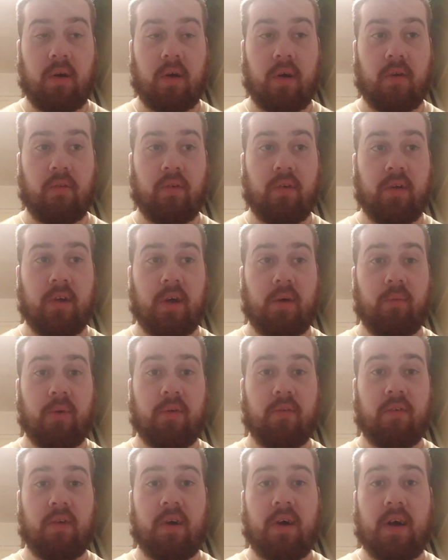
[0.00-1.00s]
over and done
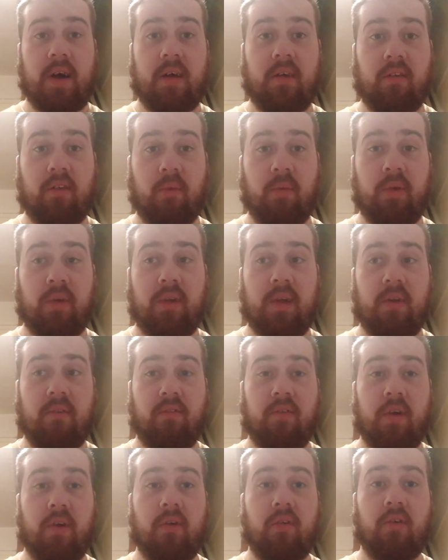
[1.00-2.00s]
with, so we can then
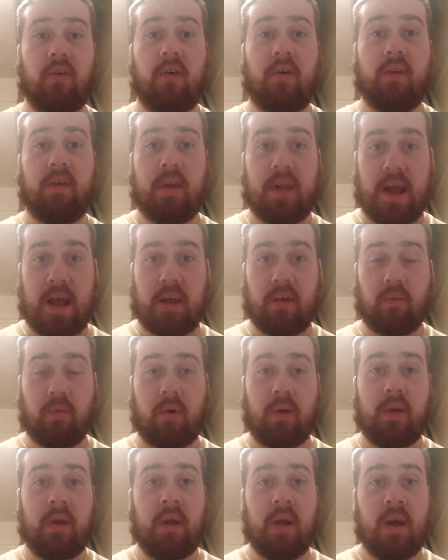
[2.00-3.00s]
focus on the next
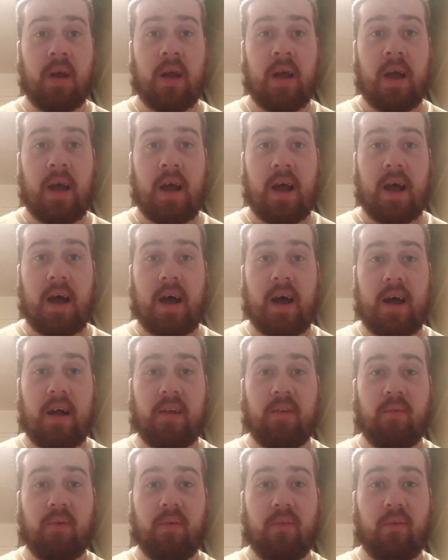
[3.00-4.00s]
one.
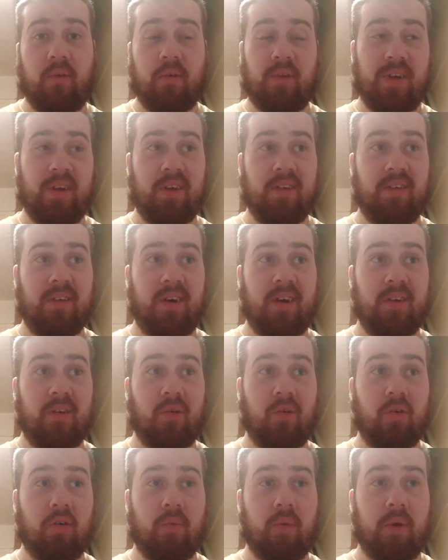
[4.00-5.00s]
And we've already started
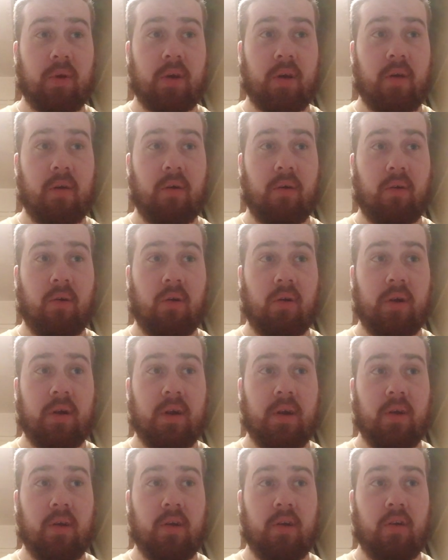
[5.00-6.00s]
talking about going on
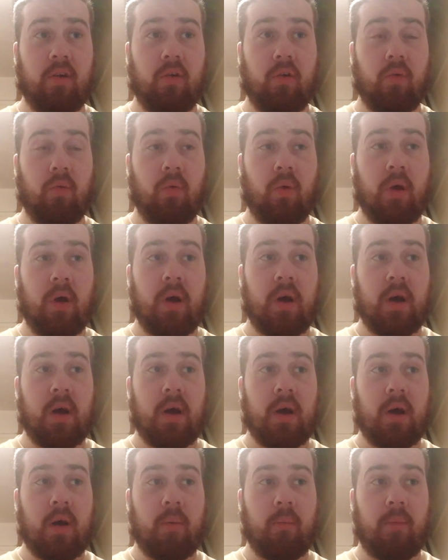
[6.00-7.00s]
holiday to
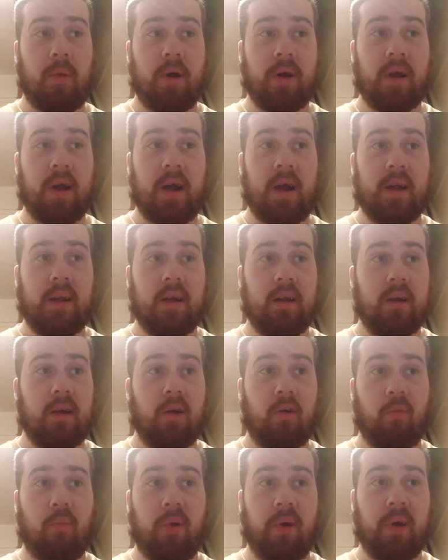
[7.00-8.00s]
Minehead. Good
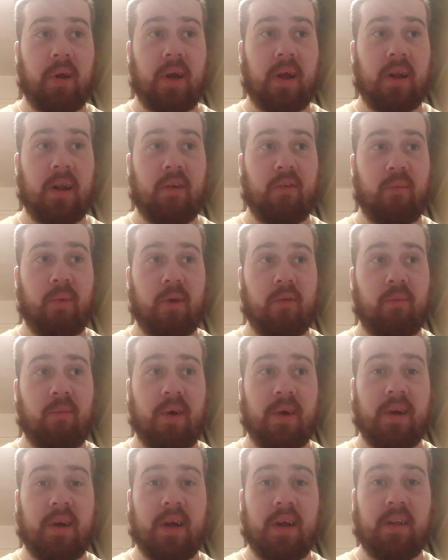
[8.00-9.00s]
old Minehead, love bit of
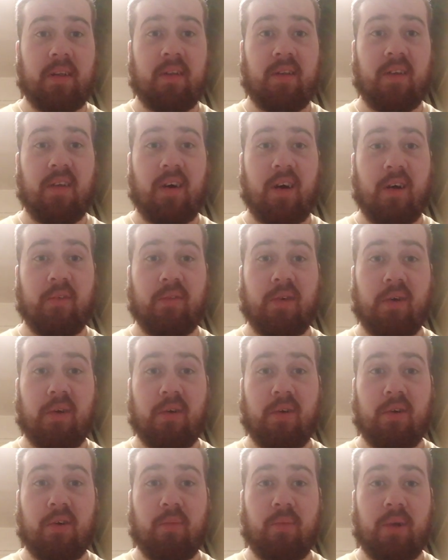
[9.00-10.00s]
Minehead. I'm
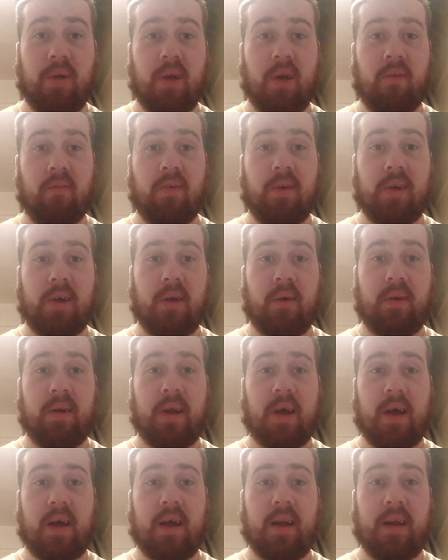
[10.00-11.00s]
going to be hopefully going
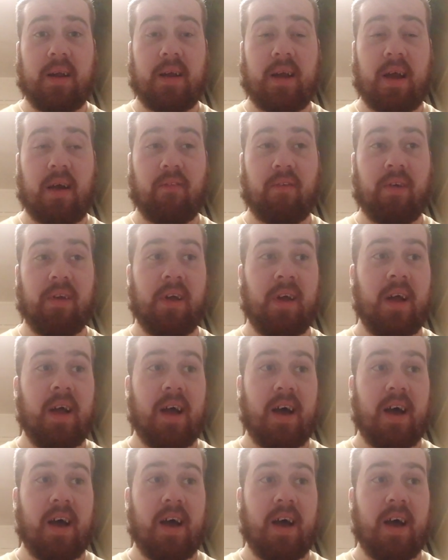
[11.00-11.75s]
there in the cavern.